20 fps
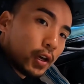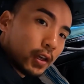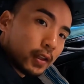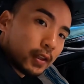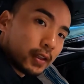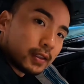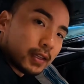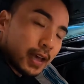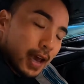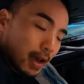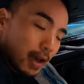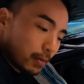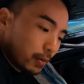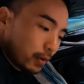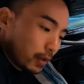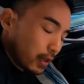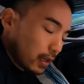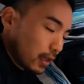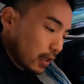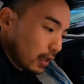the tab
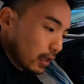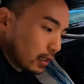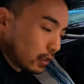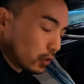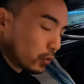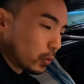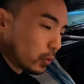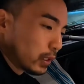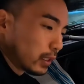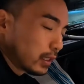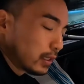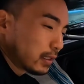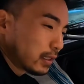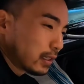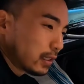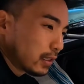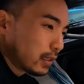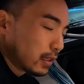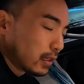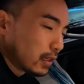to release
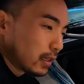it.